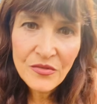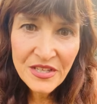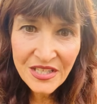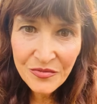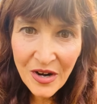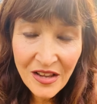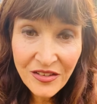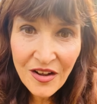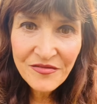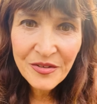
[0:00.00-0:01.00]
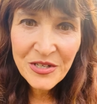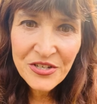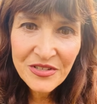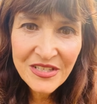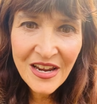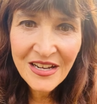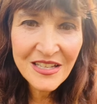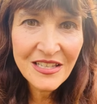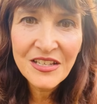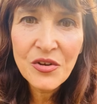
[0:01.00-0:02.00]
this is what I loved, that what she was saying
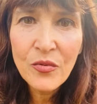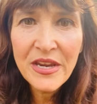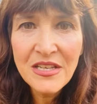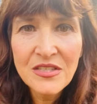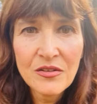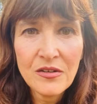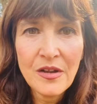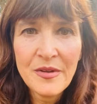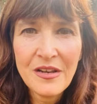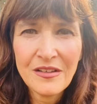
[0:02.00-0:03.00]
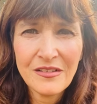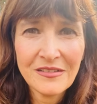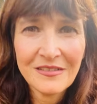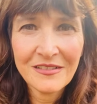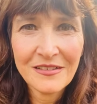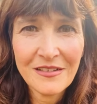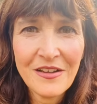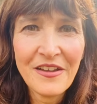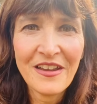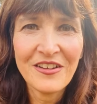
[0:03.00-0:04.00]
is like the weeds, I'm gonna,
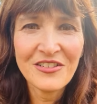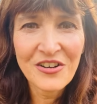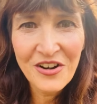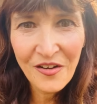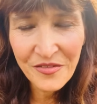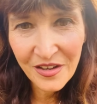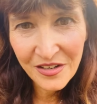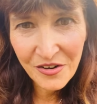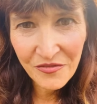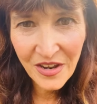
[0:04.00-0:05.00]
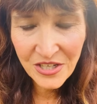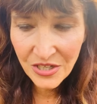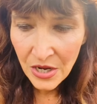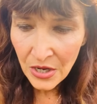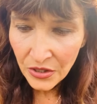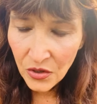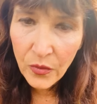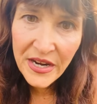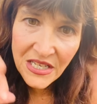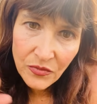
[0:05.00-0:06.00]
okay, good, turn off the notification. The
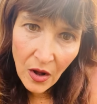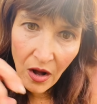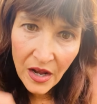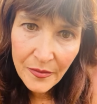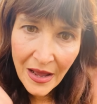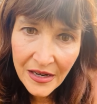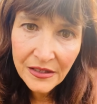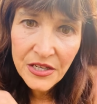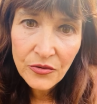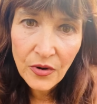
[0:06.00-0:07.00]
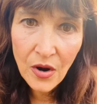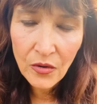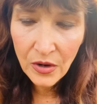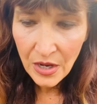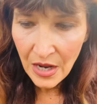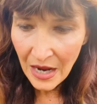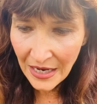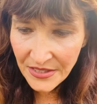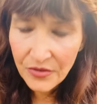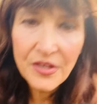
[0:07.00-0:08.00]
weeds will automatically grow.
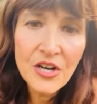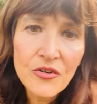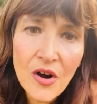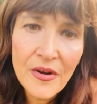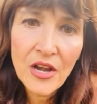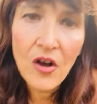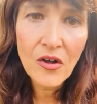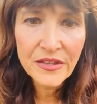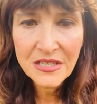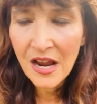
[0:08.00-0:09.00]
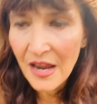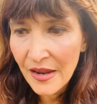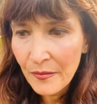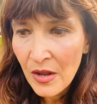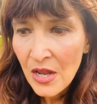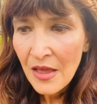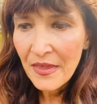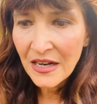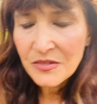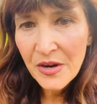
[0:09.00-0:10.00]
And so they're growing all the time.
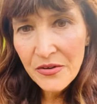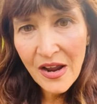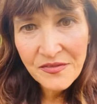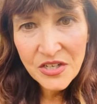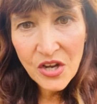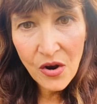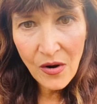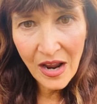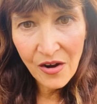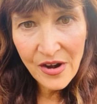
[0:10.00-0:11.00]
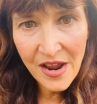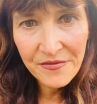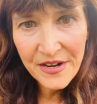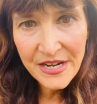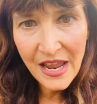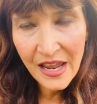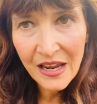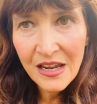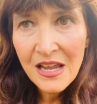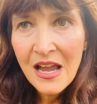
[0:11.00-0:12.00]
That's why you have to go out every
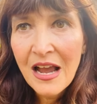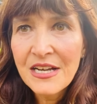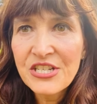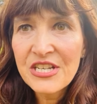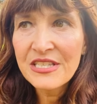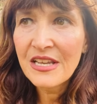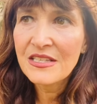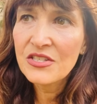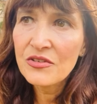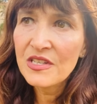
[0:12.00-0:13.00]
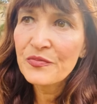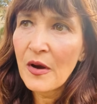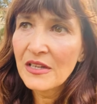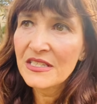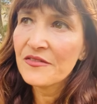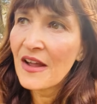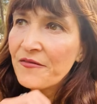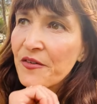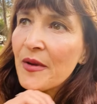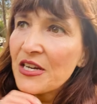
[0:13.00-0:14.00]
day. And she says, do these positive
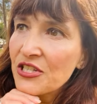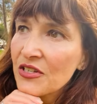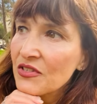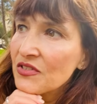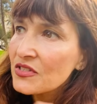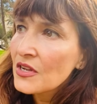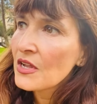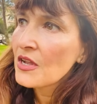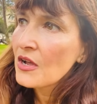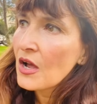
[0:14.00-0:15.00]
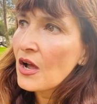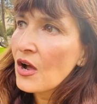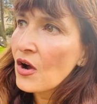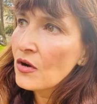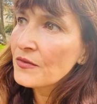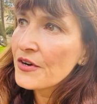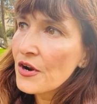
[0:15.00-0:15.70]
affirmations uh, over and